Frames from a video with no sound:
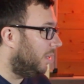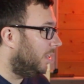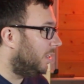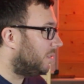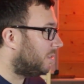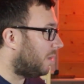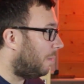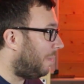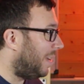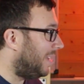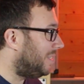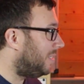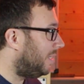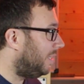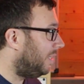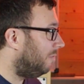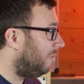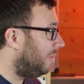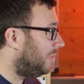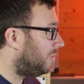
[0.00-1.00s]
So basically
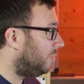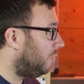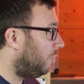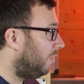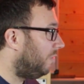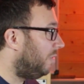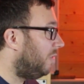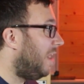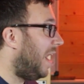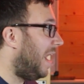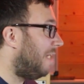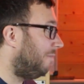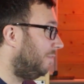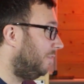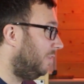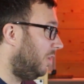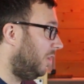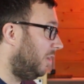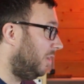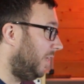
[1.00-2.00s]
the original, if you haven't
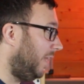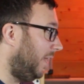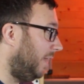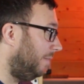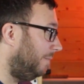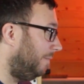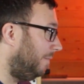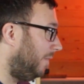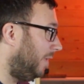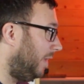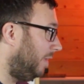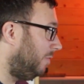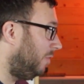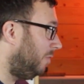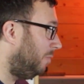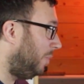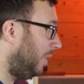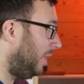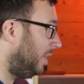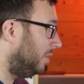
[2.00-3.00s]
heard it, if
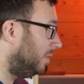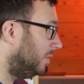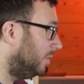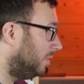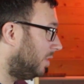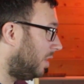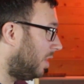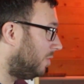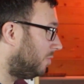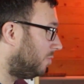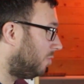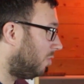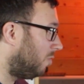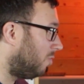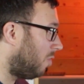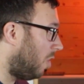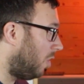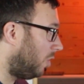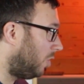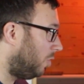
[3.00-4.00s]
you've been under a
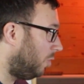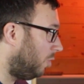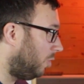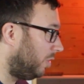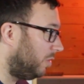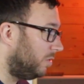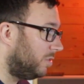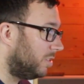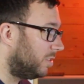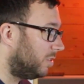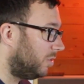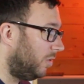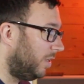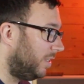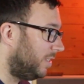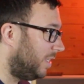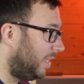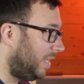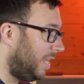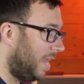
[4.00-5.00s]
rock or you're just not
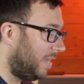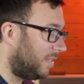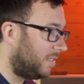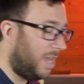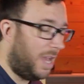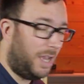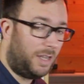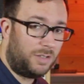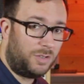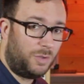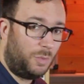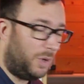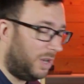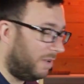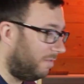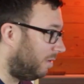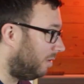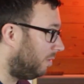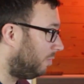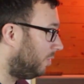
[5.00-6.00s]
into the XX or
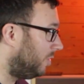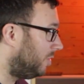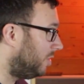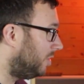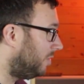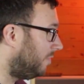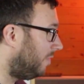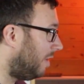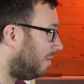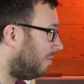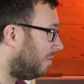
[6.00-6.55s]
whatever, which is fair